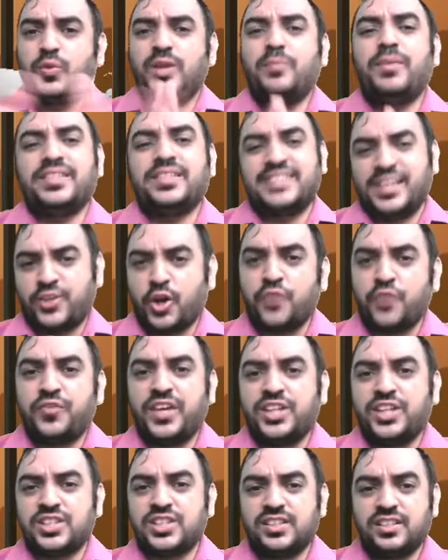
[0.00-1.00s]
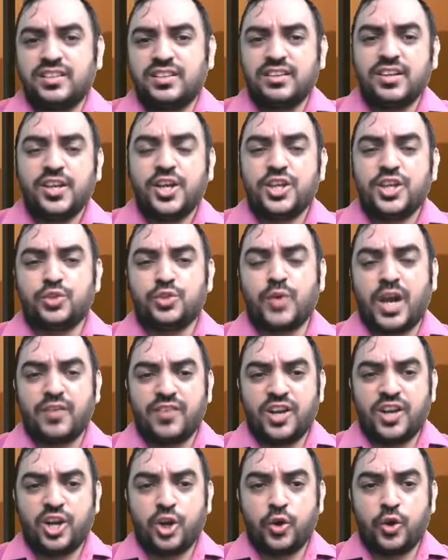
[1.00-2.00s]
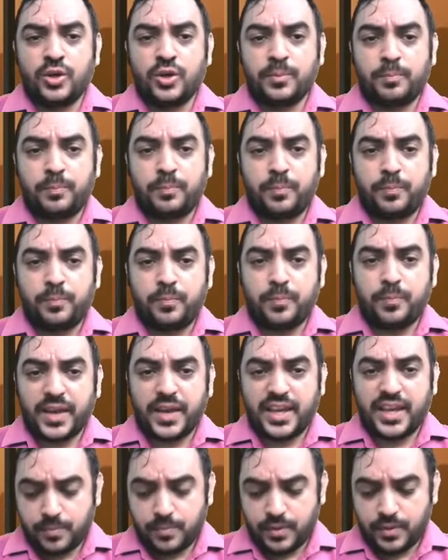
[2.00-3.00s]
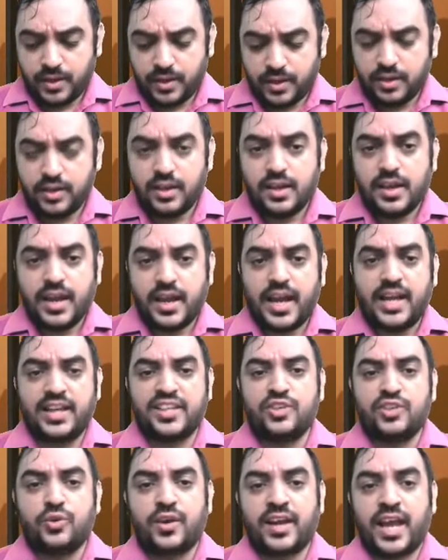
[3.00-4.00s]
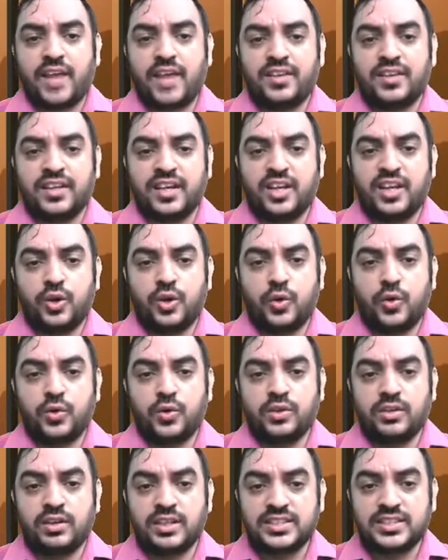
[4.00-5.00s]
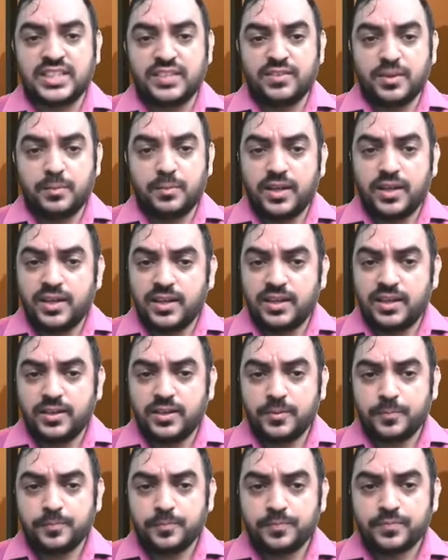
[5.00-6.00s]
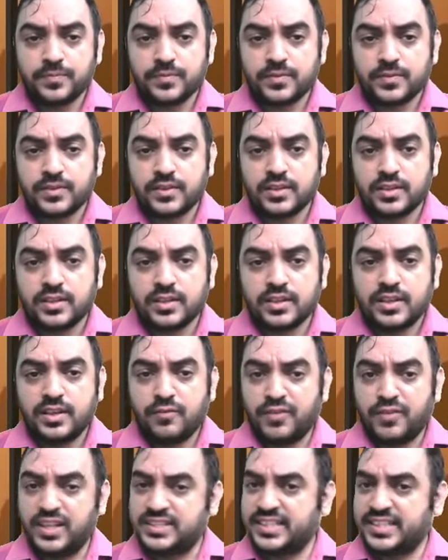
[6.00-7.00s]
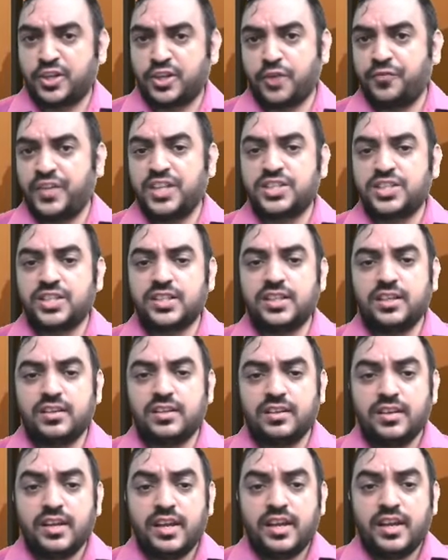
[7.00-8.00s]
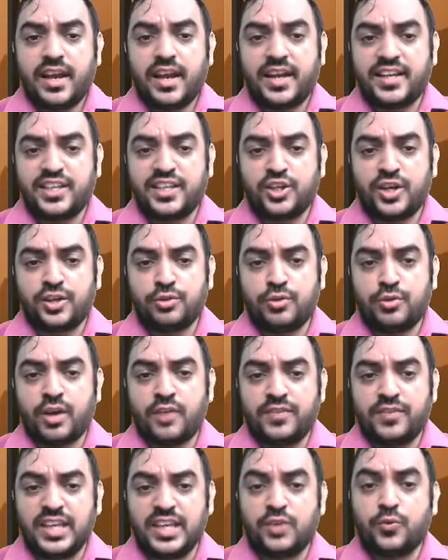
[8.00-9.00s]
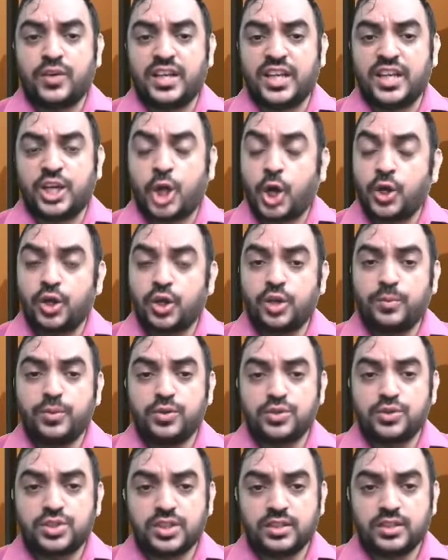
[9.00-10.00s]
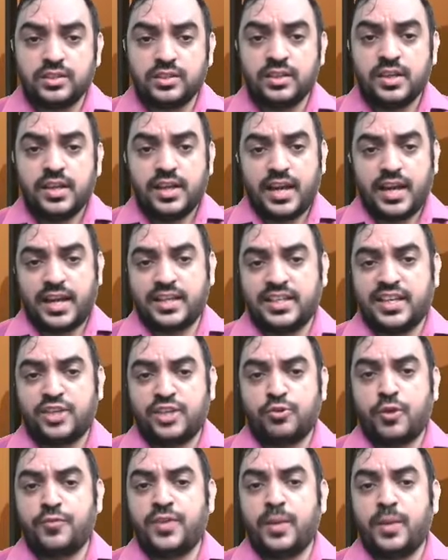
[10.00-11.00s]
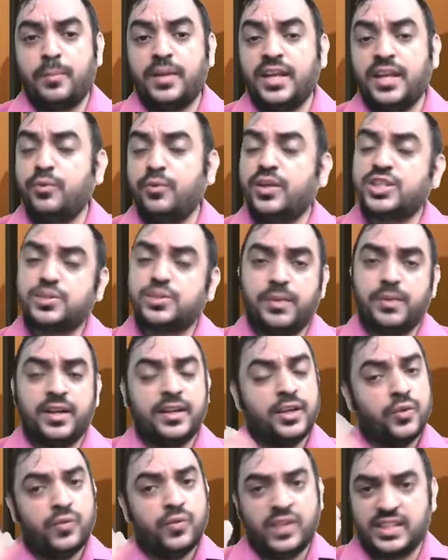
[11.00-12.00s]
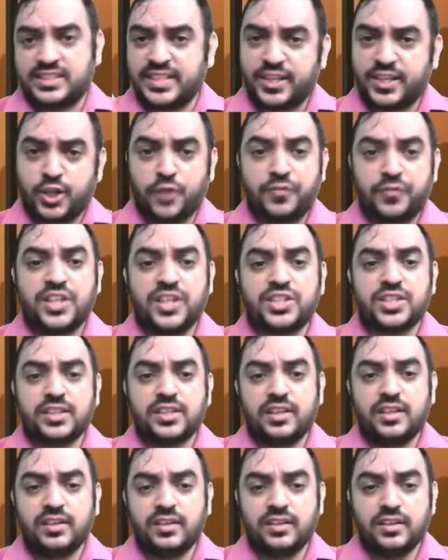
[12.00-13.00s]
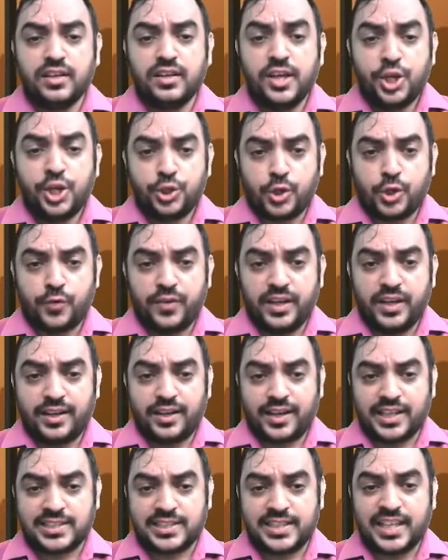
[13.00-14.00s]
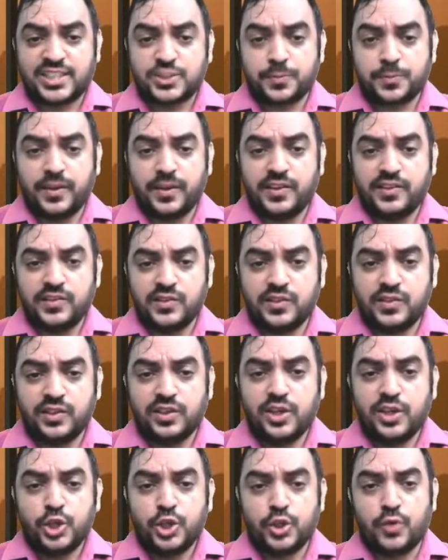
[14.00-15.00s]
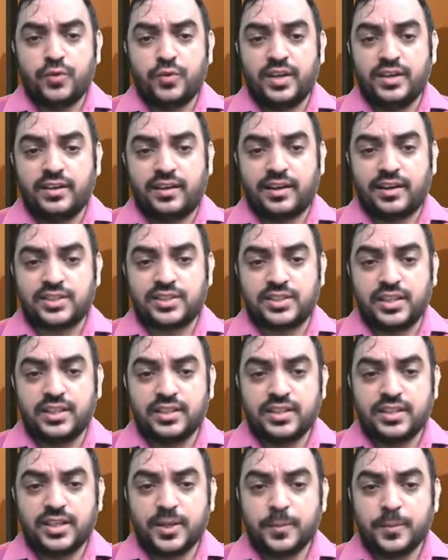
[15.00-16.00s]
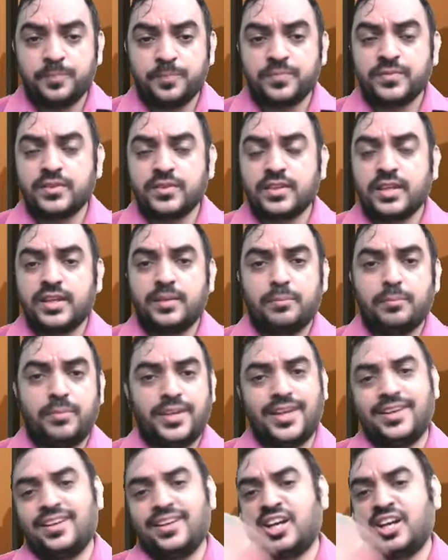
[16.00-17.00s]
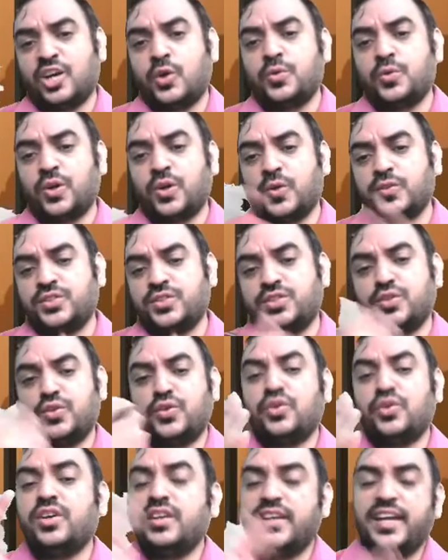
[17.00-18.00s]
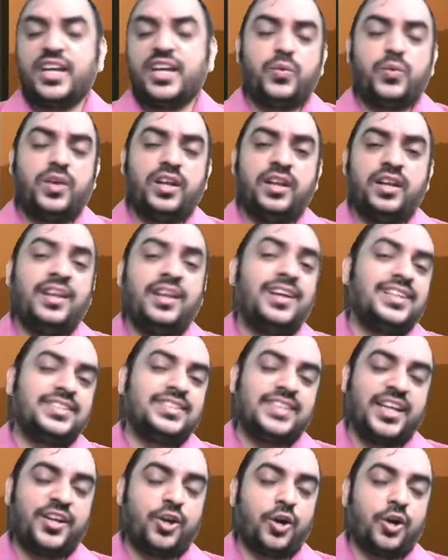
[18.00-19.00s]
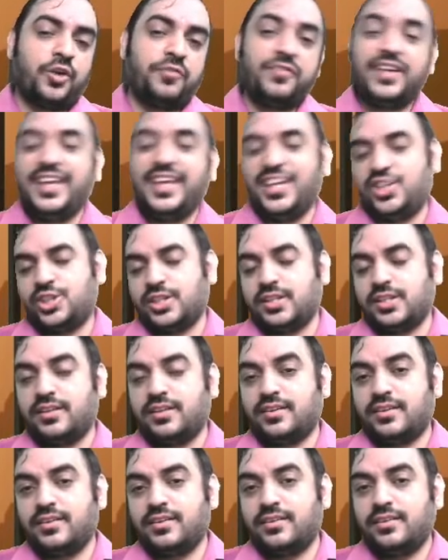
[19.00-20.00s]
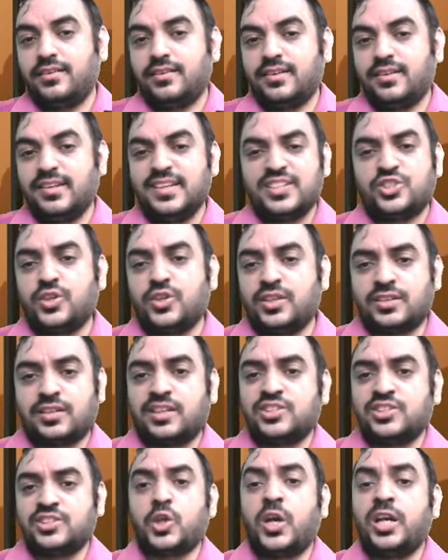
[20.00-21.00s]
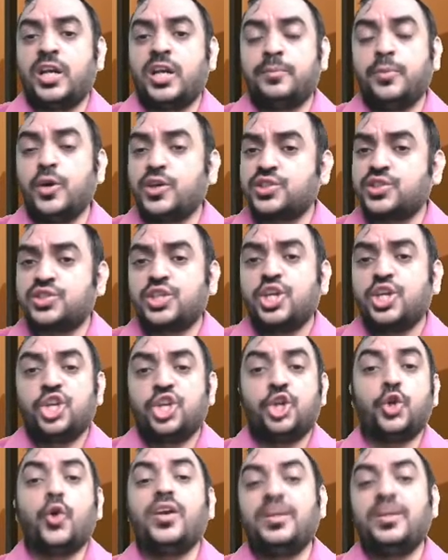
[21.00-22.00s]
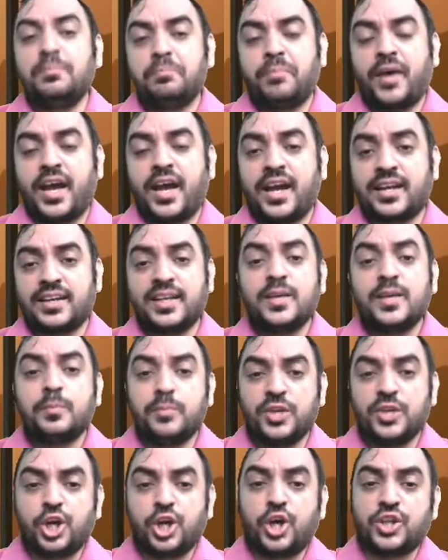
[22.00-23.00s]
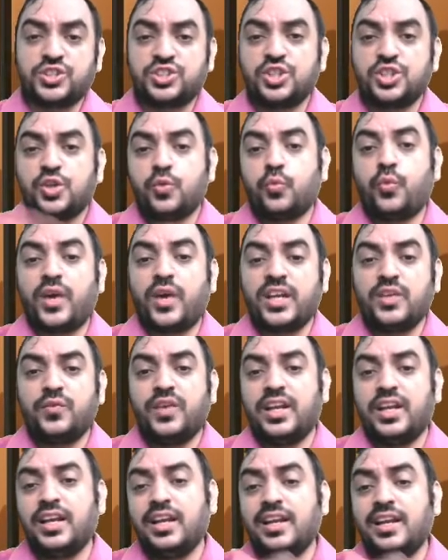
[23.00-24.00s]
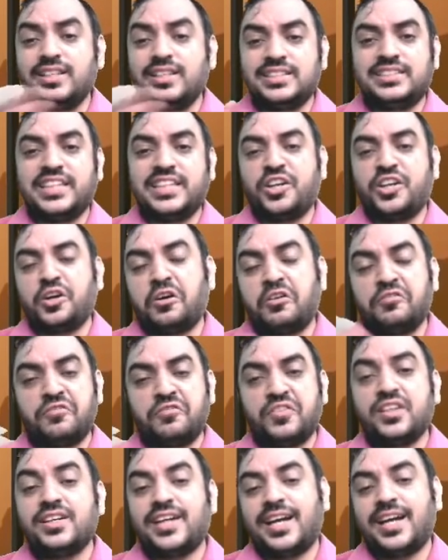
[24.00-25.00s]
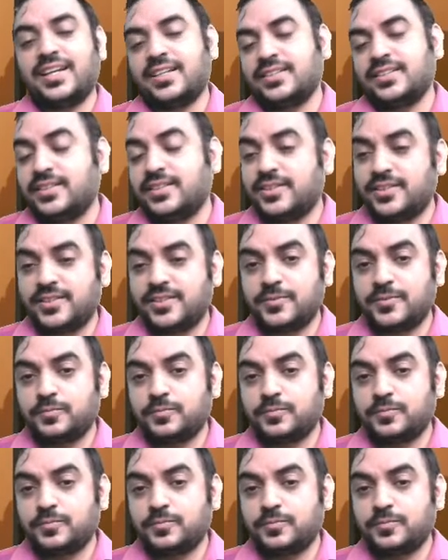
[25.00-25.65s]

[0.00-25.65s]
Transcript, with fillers: will be set off each other. You have a loan payable and you are having a loan receivable will set off each other and here you have equity contribution and here you have deemed investment will set off each other you have interest expense you have interest income P&L account also it will set off each other so in consolidated books no impact because one will set off another